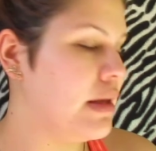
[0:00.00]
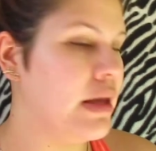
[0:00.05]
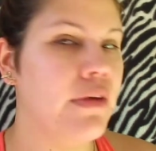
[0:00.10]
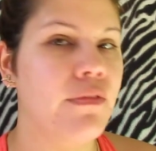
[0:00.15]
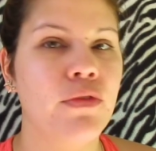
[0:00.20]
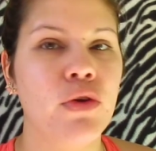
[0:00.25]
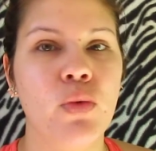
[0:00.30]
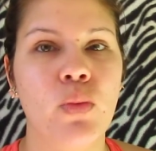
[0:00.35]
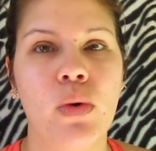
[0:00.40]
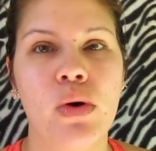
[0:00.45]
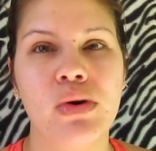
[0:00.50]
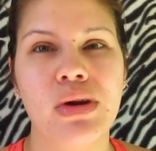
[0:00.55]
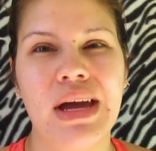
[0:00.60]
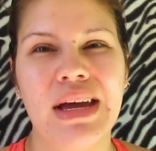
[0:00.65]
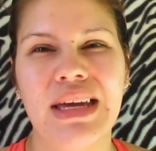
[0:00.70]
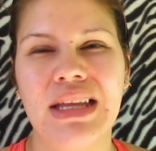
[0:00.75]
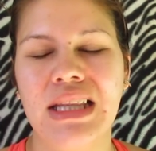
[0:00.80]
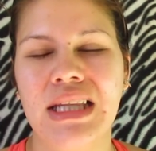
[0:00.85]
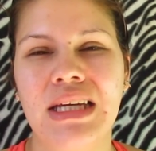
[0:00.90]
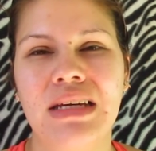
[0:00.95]
If you want,
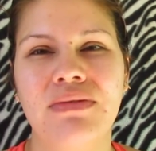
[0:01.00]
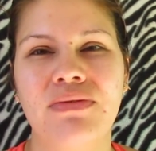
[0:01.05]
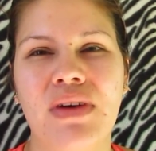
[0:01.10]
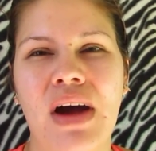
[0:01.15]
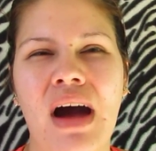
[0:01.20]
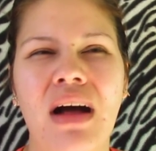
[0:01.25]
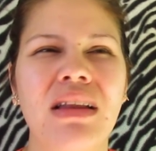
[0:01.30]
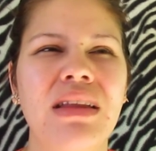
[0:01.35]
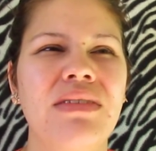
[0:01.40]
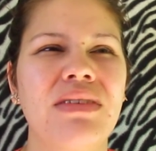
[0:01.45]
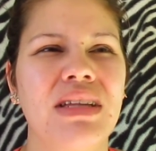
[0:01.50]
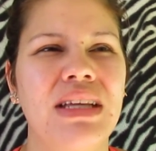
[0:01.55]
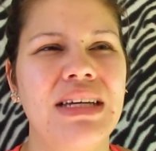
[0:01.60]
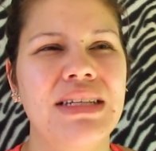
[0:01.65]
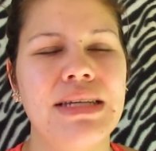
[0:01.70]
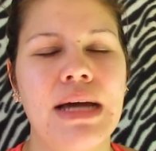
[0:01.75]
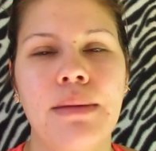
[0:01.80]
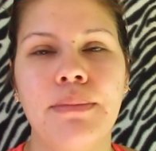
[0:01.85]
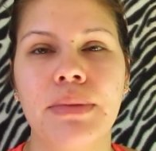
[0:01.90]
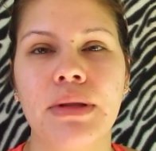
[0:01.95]
I'll leave a link
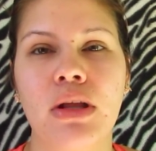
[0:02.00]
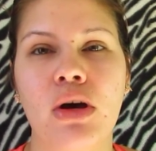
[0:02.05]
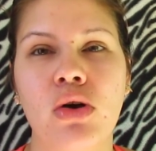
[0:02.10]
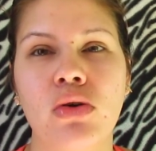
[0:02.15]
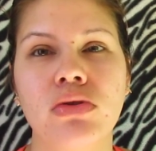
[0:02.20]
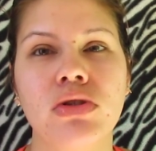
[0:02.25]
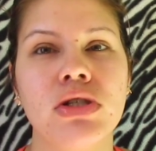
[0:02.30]
down below